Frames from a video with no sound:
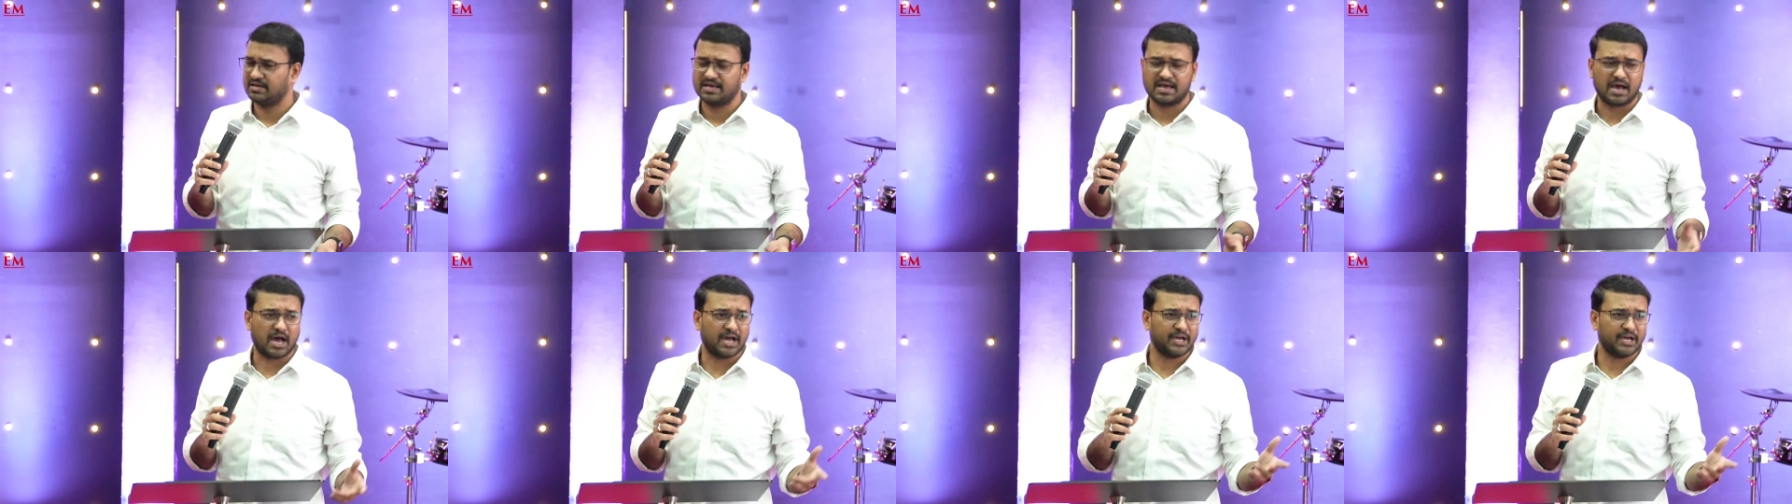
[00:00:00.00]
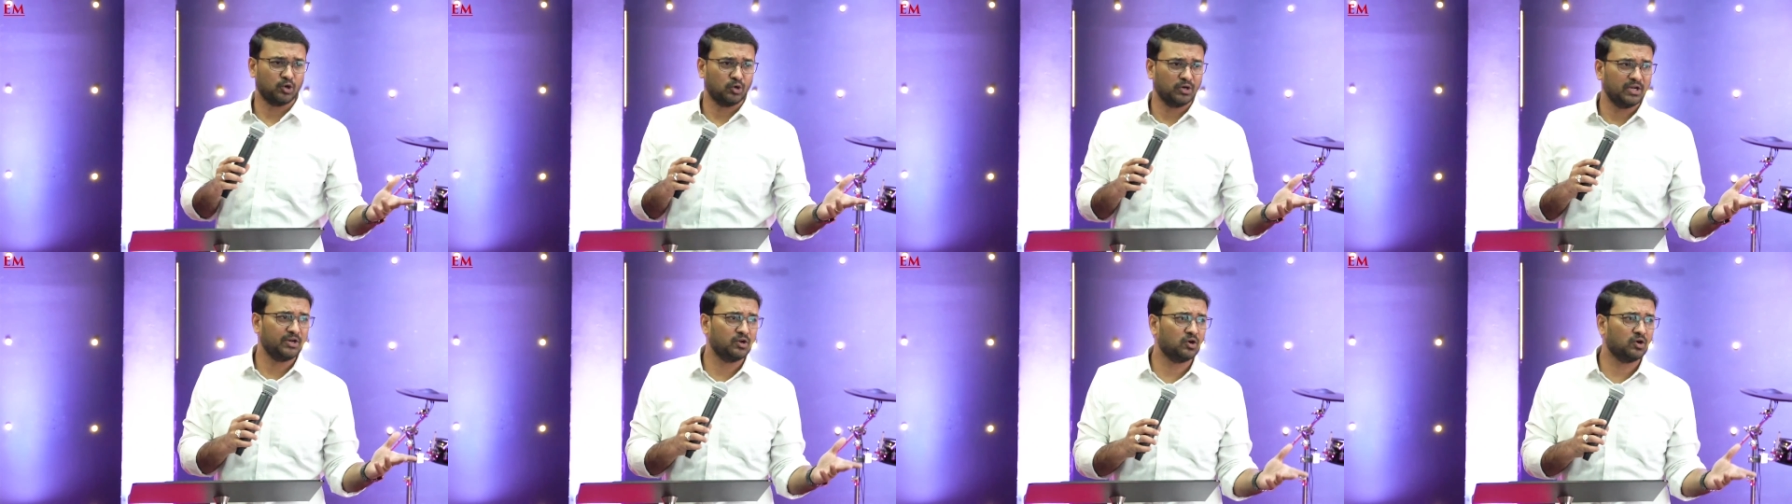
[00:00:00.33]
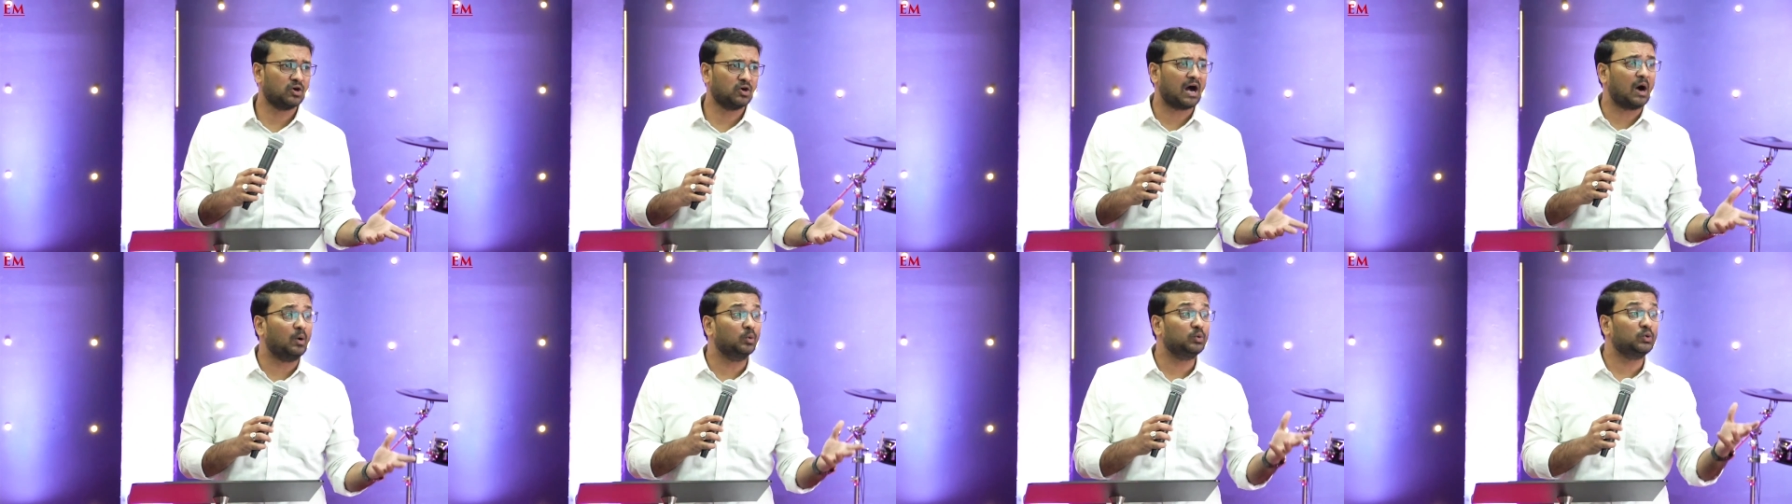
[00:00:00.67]
I only know
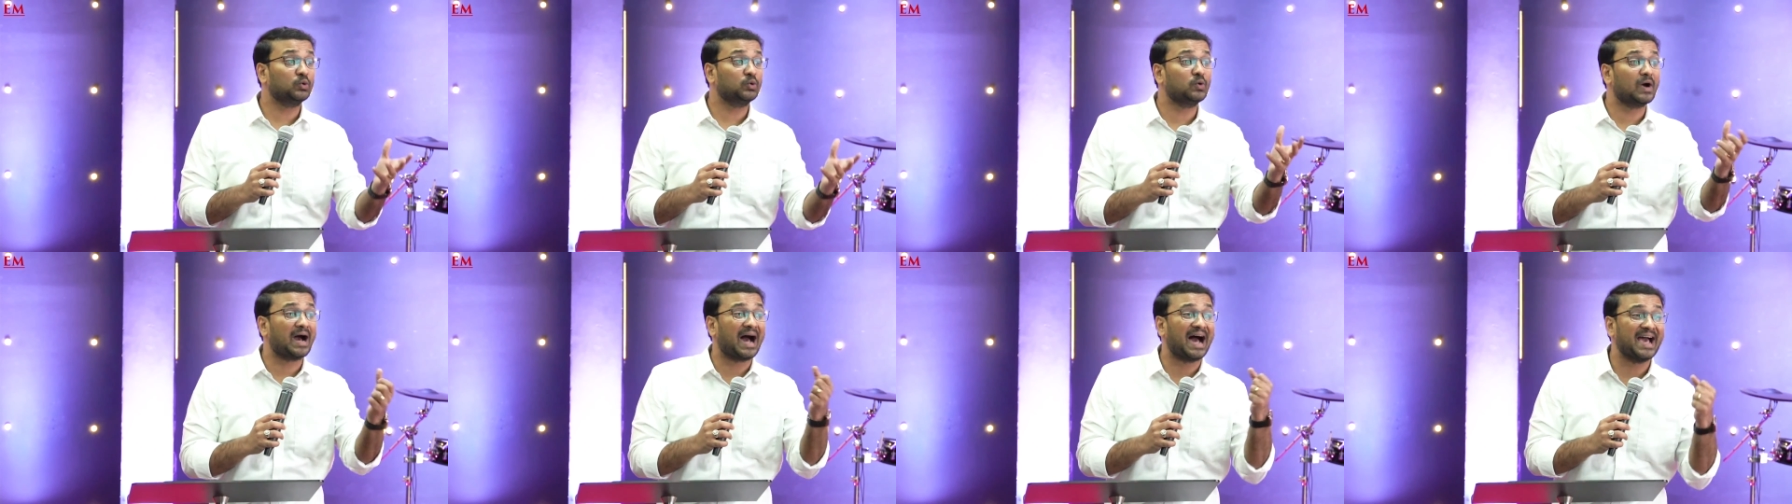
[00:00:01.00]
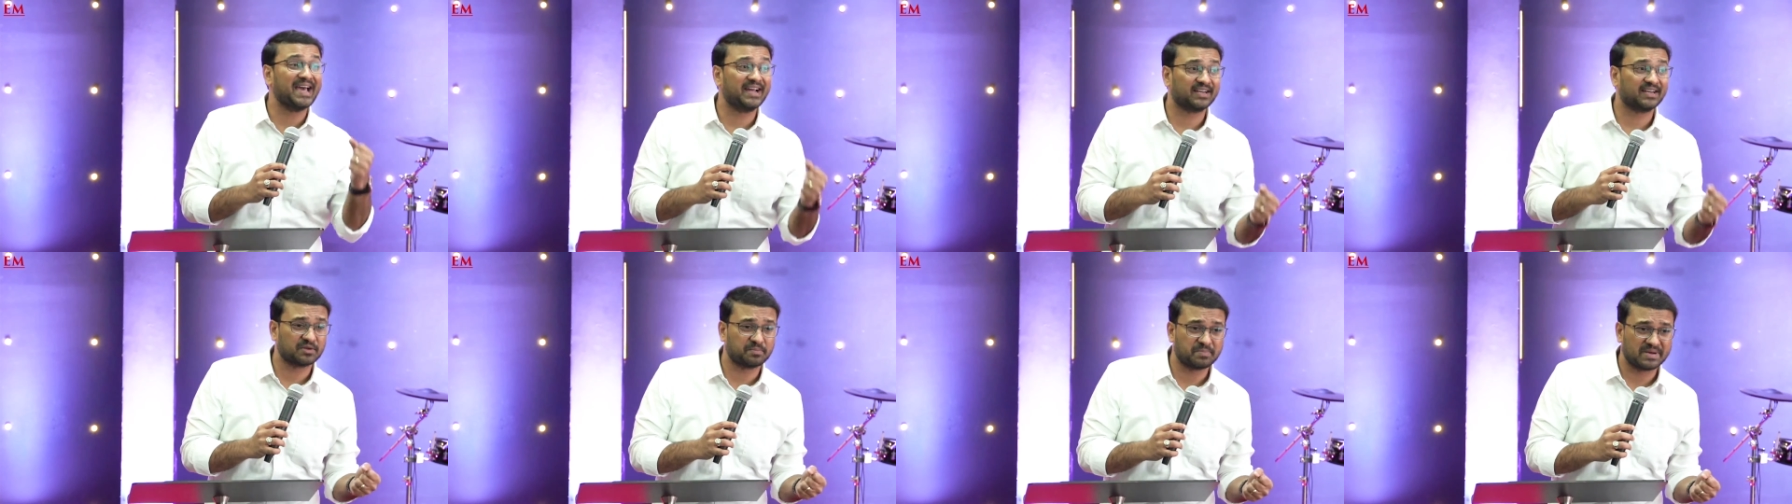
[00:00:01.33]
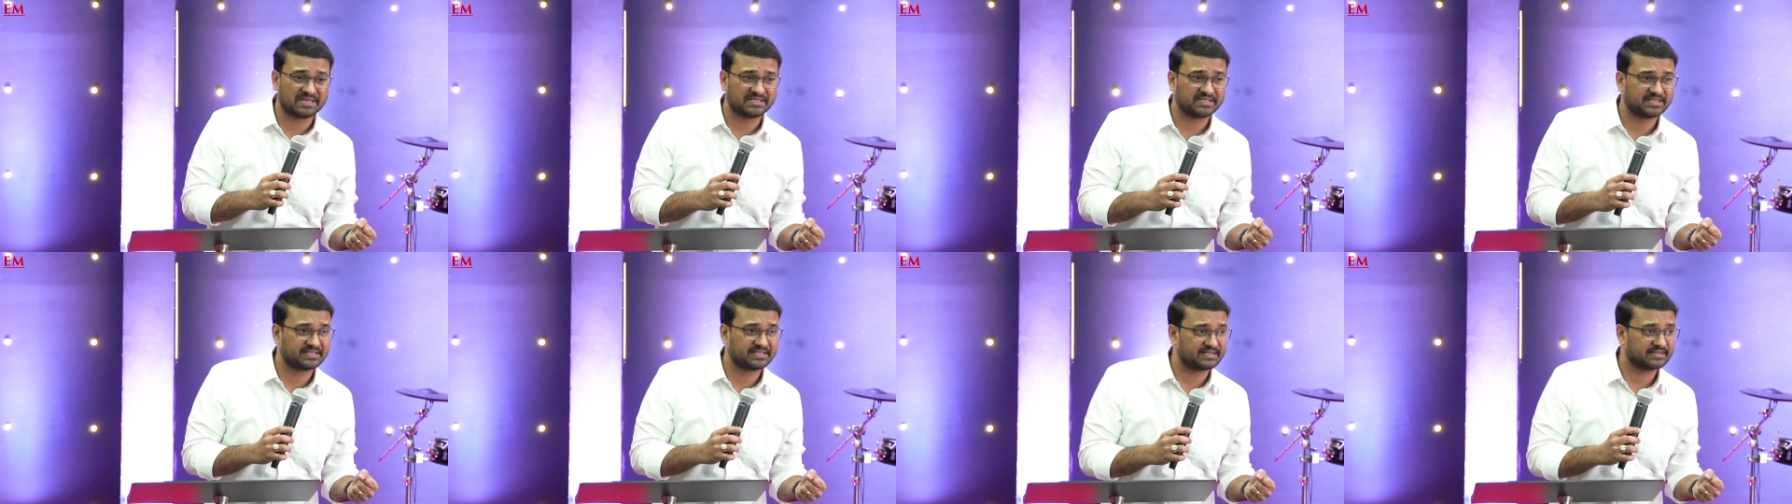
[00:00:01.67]
how to hire the
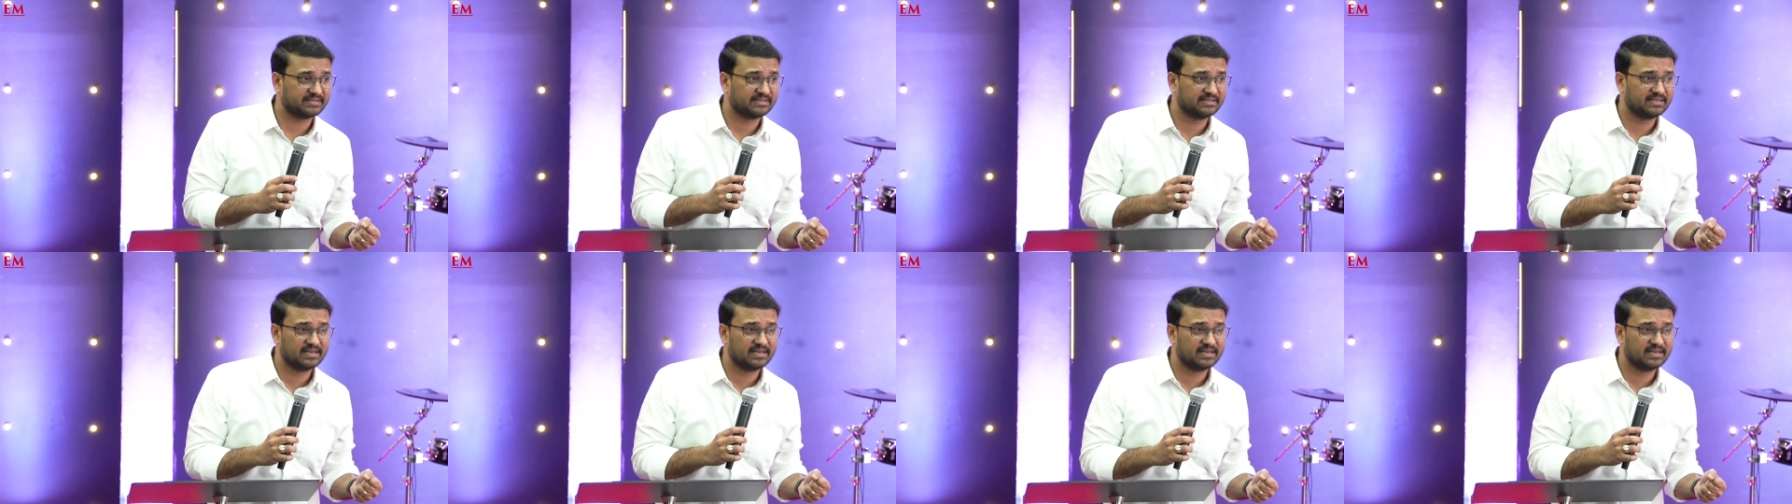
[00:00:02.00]
best.